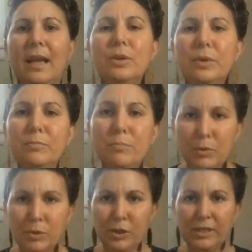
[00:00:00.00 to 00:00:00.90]

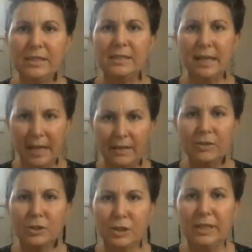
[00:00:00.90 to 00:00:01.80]
Emotion is
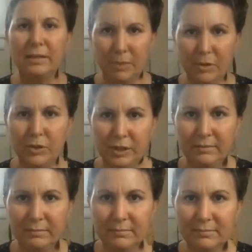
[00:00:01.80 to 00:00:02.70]
energy in motion.
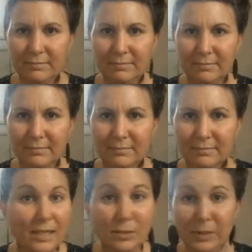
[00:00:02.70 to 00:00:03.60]

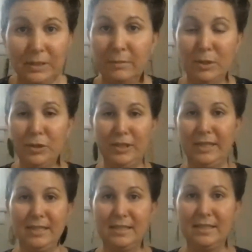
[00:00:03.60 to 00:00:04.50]
That's what an emotion
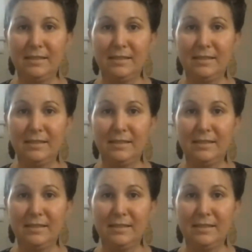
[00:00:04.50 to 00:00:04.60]
is.